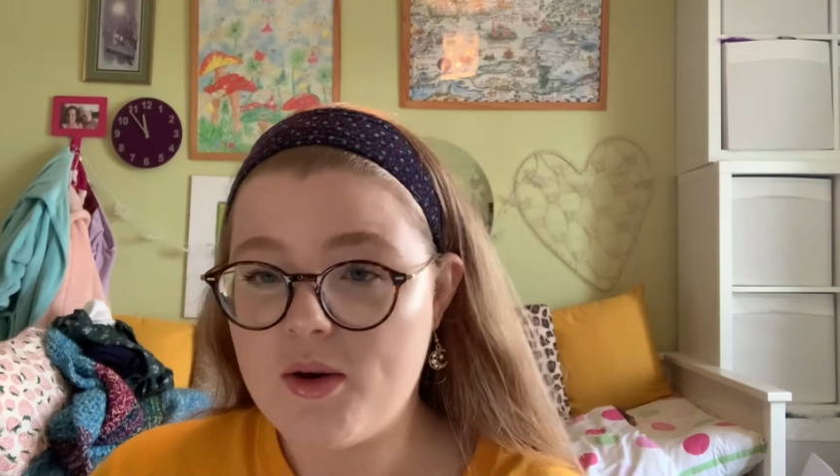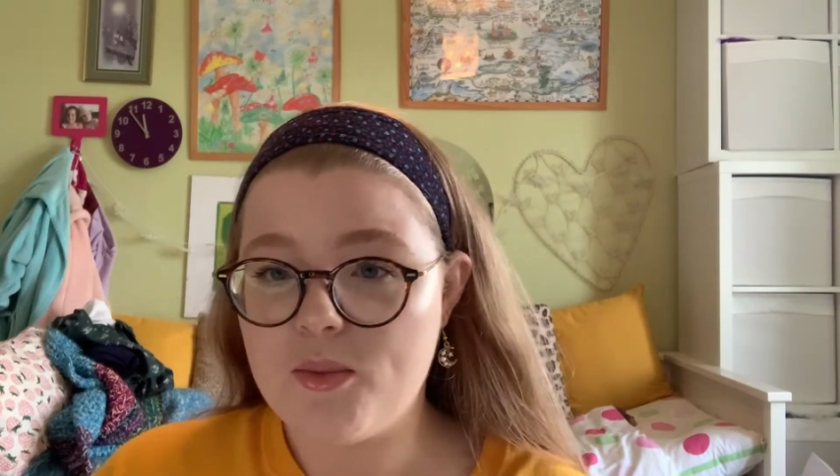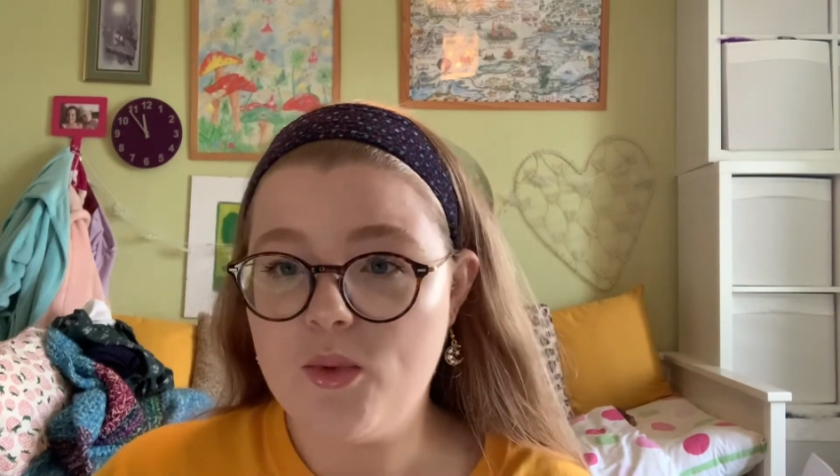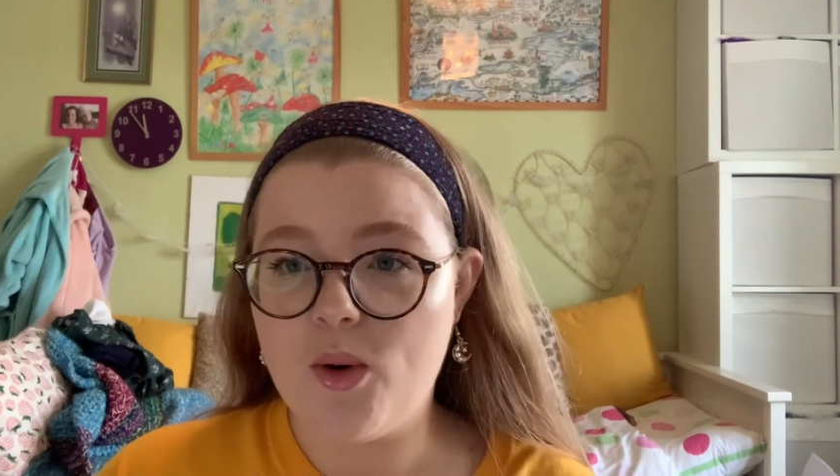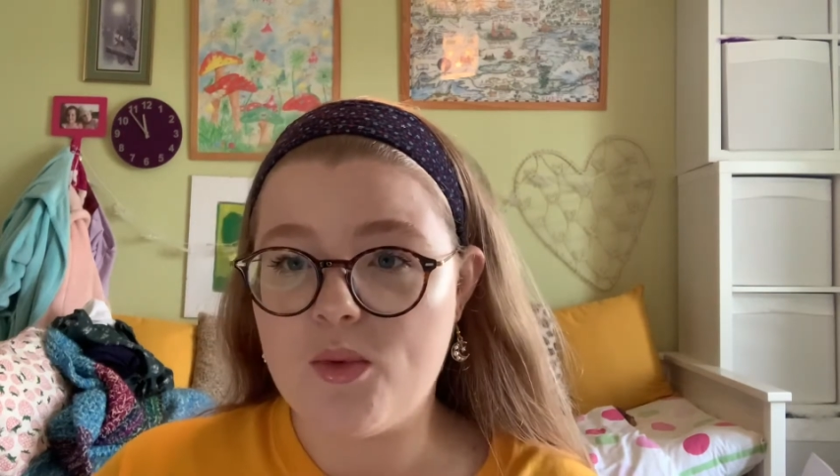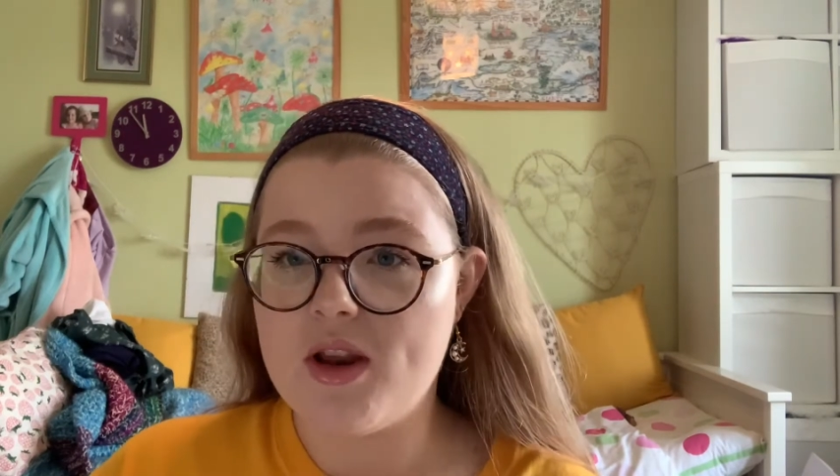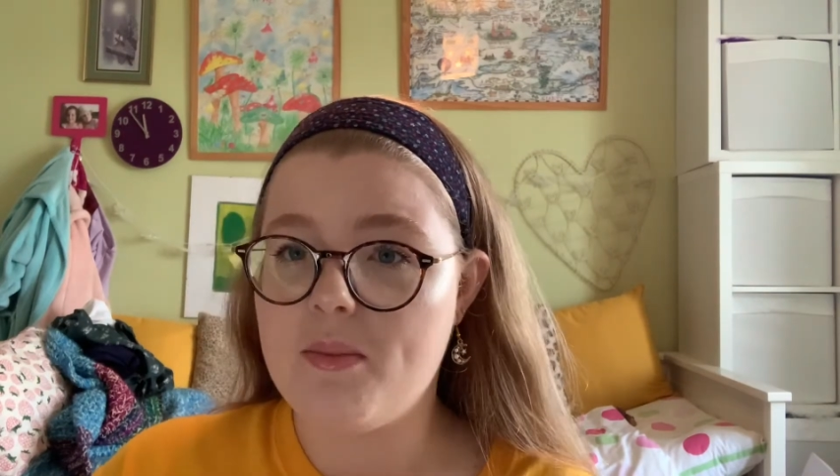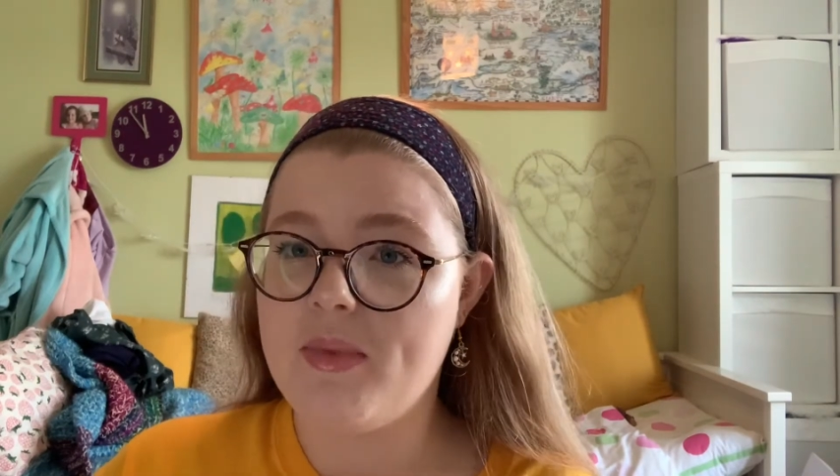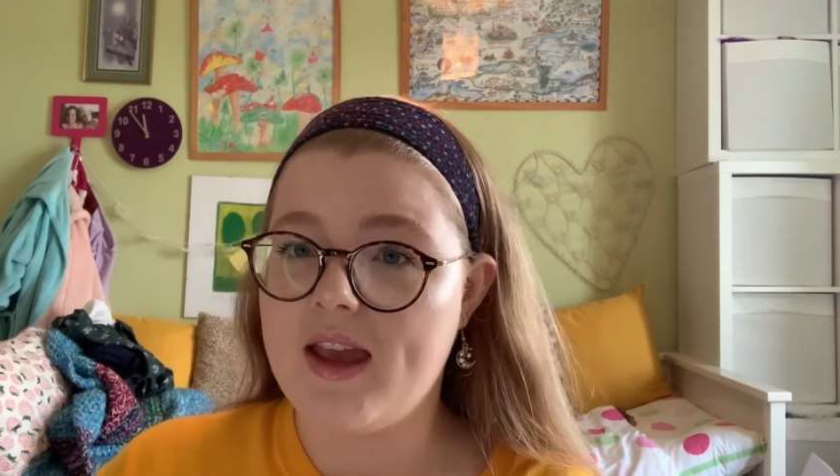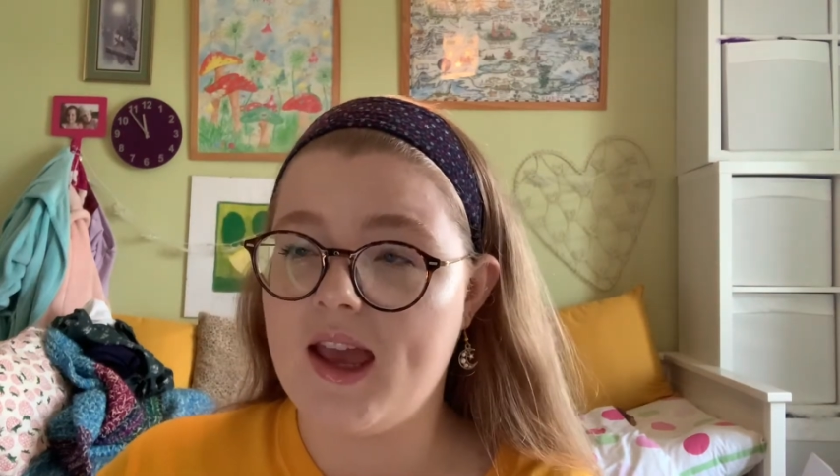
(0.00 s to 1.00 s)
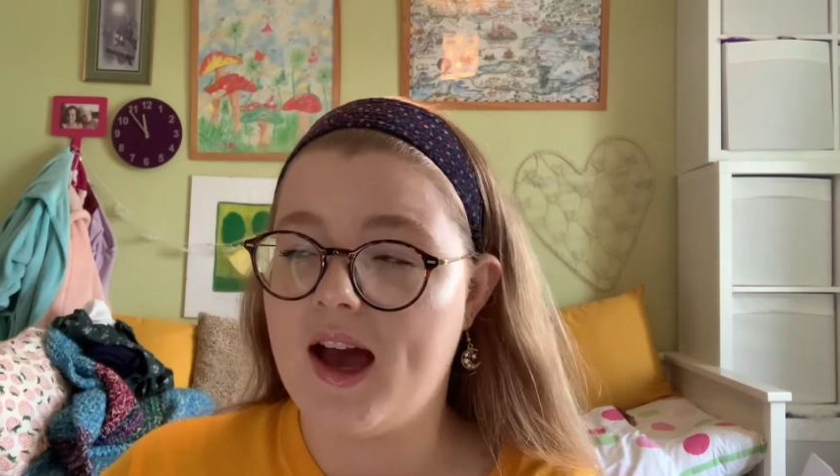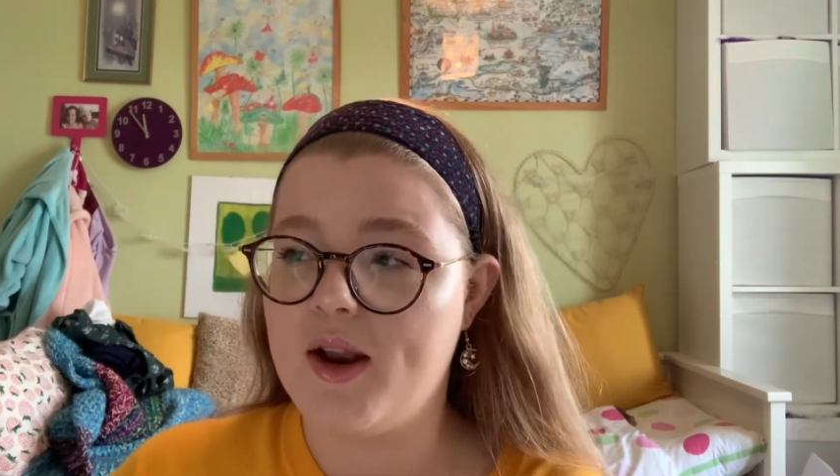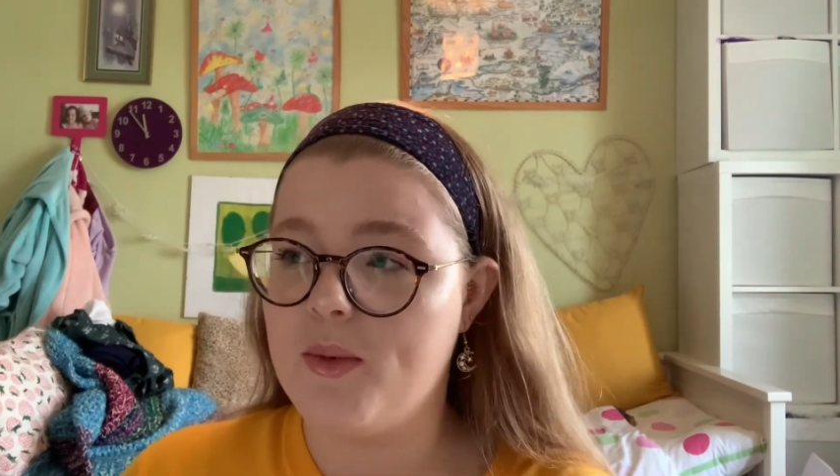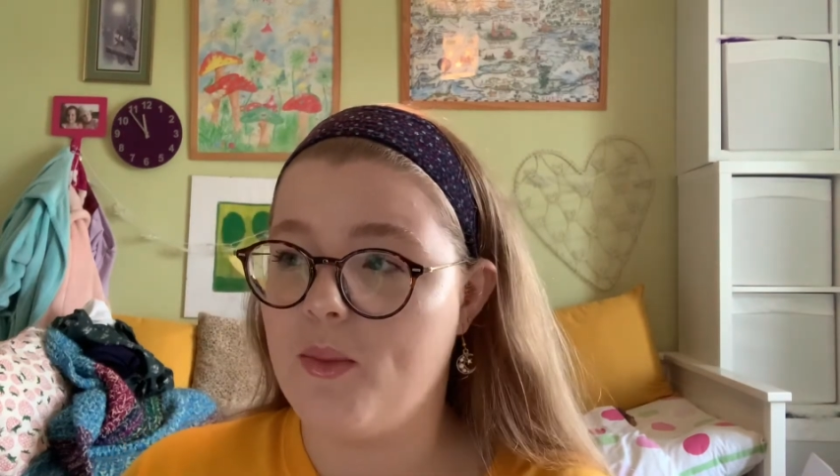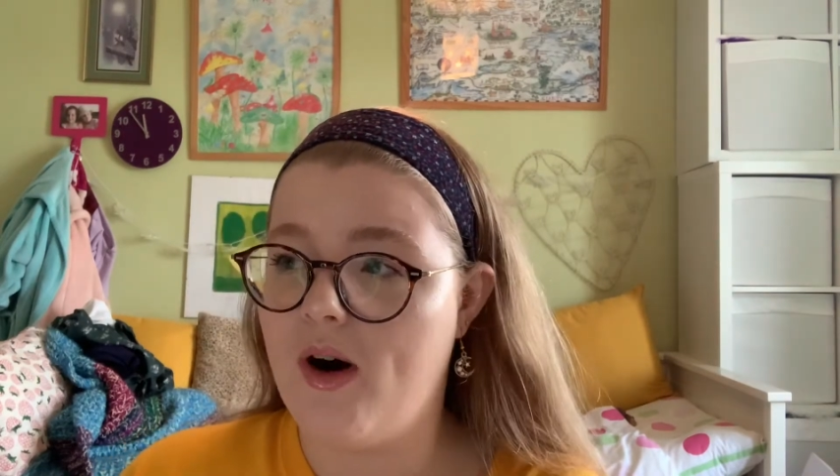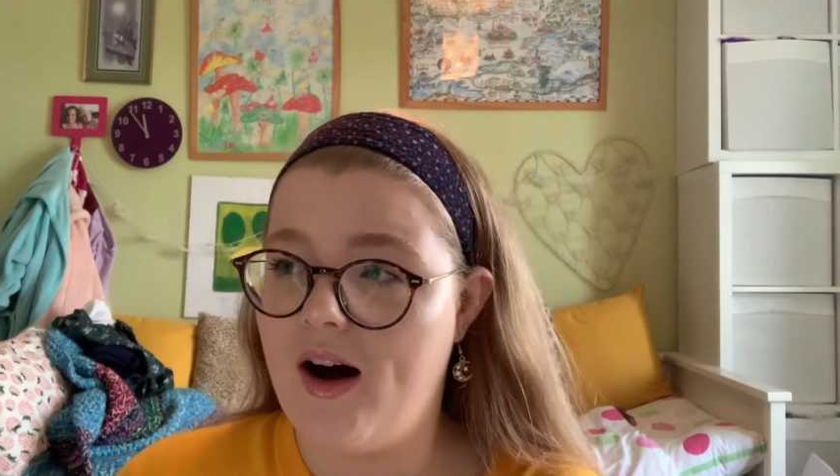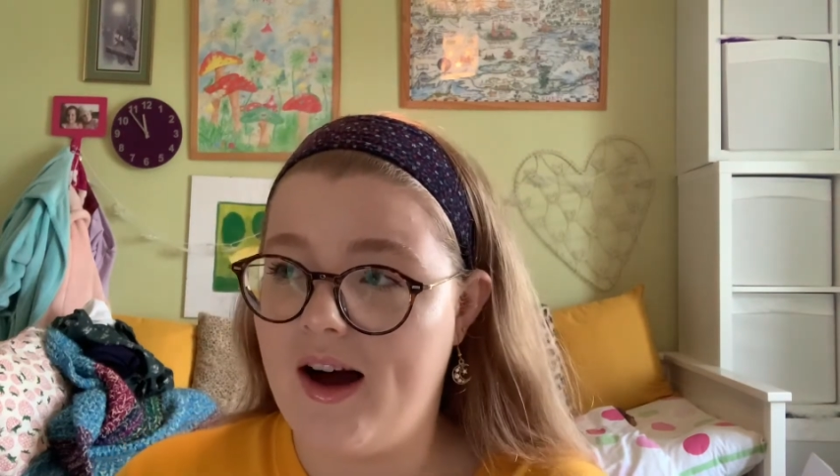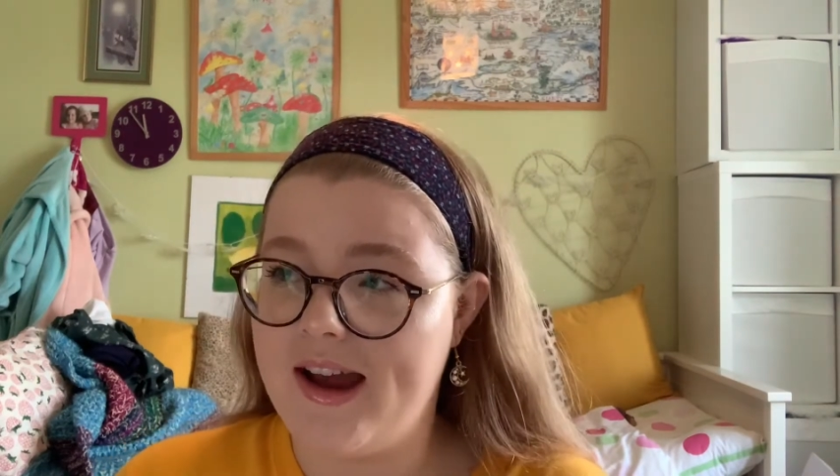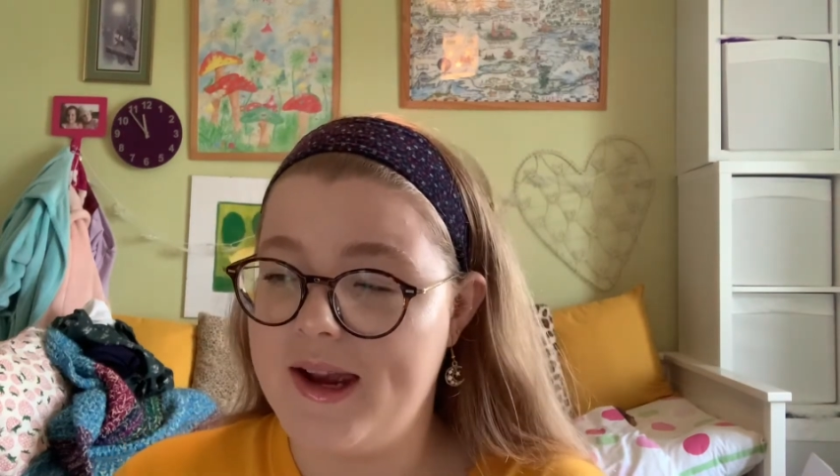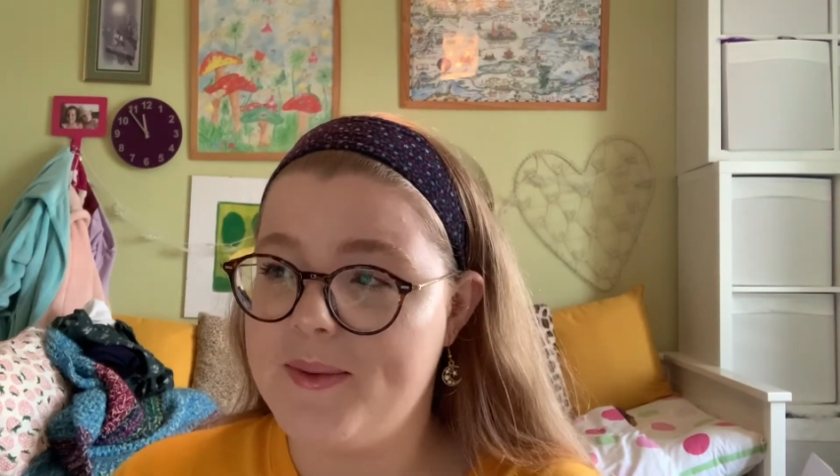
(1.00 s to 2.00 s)
what would it be and
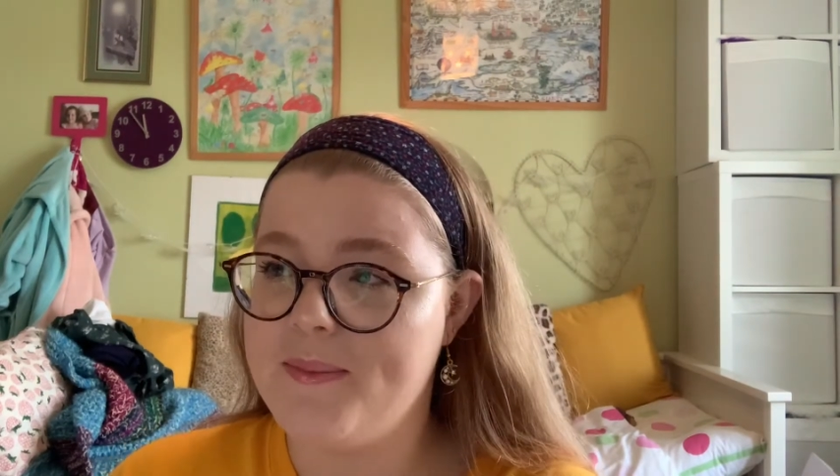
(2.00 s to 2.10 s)
why?